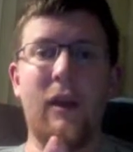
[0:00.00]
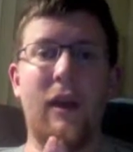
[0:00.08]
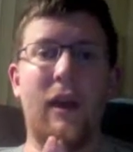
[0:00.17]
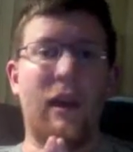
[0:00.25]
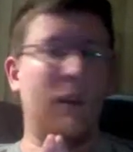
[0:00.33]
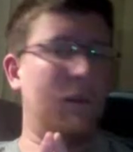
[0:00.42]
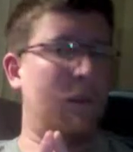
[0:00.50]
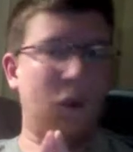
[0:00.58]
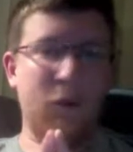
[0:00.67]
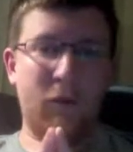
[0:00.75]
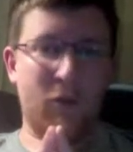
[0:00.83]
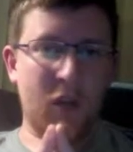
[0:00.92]
And
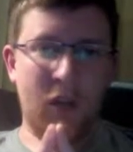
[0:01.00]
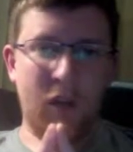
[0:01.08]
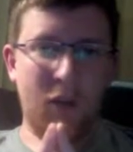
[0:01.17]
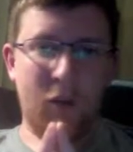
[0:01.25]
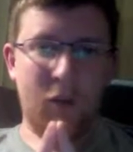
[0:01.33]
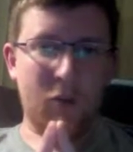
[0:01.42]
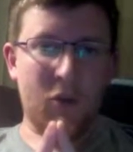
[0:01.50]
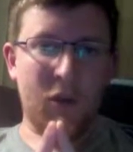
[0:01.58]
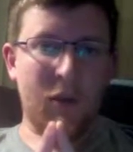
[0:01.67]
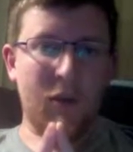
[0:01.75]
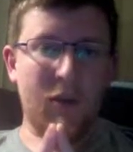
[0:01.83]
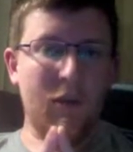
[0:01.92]

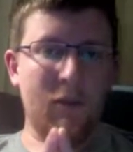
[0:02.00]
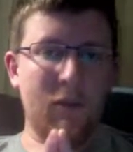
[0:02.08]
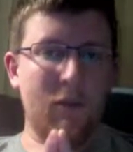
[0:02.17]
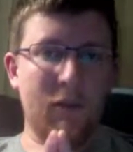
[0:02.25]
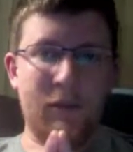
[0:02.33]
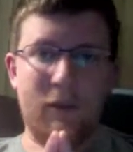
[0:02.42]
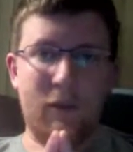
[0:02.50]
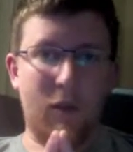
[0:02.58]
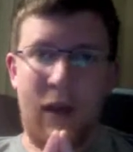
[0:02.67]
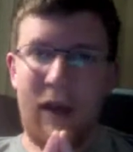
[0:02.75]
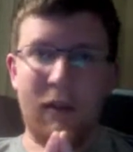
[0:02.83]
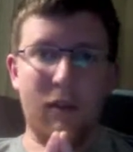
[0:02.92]
Kovalchuk is
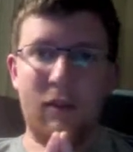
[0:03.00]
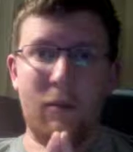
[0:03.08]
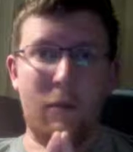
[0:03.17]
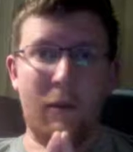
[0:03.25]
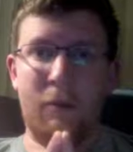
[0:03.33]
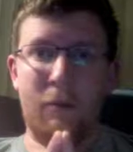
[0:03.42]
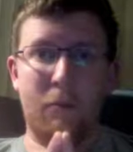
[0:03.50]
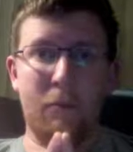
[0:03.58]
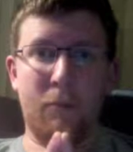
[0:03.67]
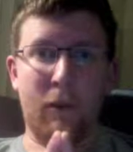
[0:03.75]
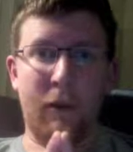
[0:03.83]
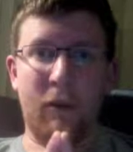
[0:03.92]
not the best
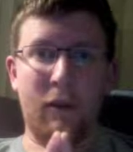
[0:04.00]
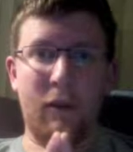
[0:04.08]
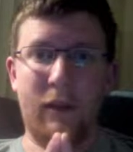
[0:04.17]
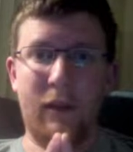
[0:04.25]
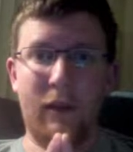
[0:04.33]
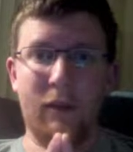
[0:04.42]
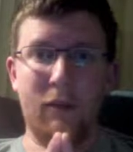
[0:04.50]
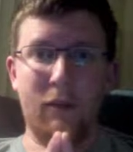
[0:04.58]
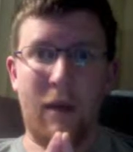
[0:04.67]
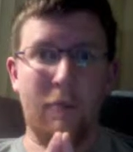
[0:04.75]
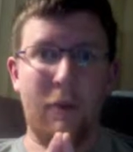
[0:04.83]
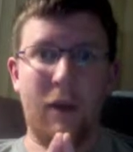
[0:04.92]
player in the league.
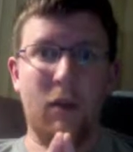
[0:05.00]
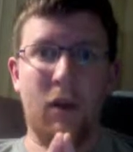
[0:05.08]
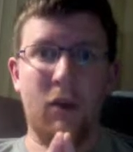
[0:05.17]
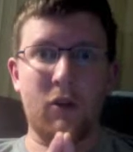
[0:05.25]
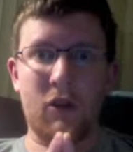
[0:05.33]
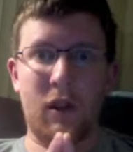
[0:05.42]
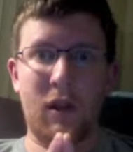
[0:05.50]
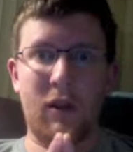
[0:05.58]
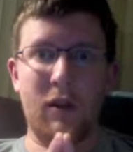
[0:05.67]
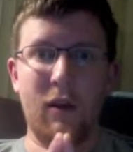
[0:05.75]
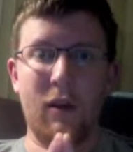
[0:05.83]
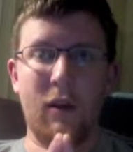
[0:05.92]
Not by a long shot.
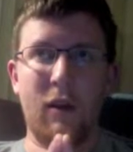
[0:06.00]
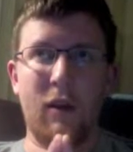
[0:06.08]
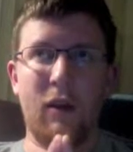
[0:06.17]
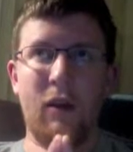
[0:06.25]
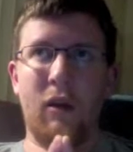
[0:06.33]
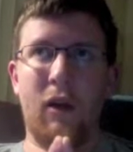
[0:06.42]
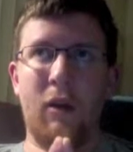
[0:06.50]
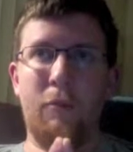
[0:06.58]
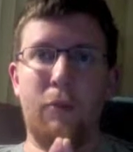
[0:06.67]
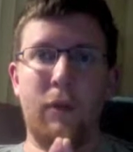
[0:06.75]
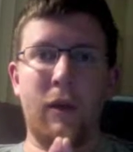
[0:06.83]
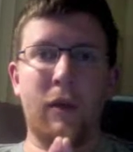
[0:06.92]
There are
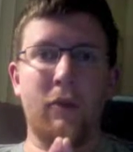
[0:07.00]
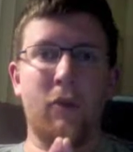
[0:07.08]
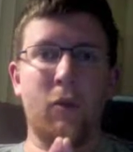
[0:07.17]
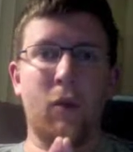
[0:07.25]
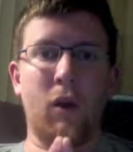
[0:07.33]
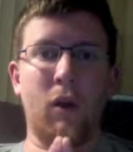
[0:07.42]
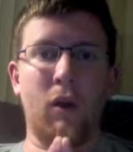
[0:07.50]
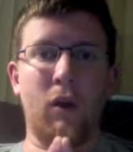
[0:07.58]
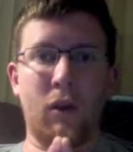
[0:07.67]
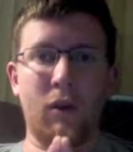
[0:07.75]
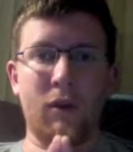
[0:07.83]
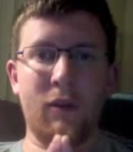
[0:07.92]
players who are
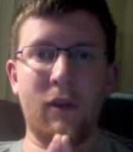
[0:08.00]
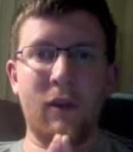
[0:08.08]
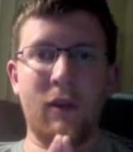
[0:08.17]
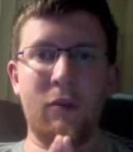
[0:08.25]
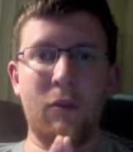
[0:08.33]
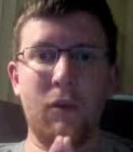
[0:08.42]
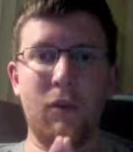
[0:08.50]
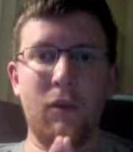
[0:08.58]
younger than him